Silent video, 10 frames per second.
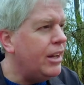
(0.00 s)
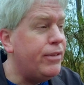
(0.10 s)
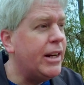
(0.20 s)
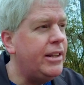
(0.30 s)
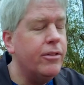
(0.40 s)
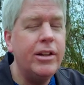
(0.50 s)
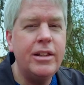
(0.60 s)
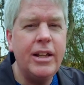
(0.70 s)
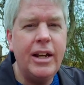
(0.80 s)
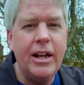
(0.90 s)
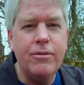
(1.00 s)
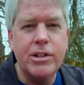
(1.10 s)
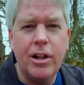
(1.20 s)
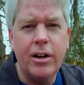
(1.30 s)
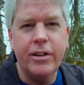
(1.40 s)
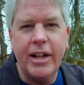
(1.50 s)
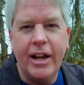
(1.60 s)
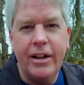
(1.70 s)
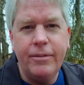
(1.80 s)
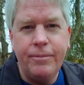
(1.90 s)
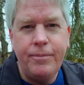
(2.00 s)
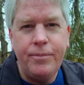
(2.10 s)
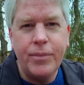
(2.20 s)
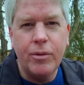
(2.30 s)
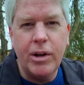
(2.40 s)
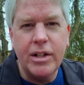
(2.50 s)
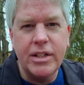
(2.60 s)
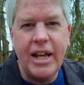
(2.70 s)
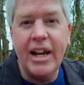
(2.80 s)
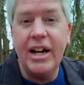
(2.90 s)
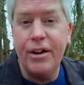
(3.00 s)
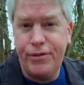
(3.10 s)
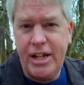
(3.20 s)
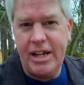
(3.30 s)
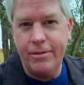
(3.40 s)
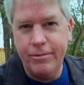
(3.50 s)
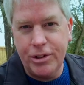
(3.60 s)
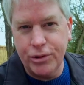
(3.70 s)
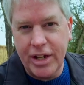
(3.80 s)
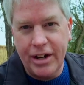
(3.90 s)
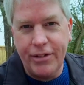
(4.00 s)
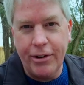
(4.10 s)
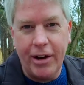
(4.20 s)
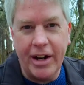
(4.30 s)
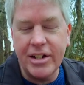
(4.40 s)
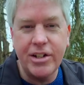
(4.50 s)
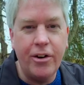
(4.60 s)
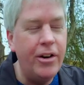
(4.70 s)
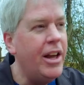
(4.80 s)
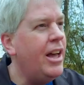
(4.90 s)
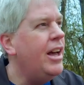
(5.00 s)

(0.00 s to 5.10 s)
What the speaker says: in fact, the only thing it was longer than was Canon FD, which was kind of ironic. So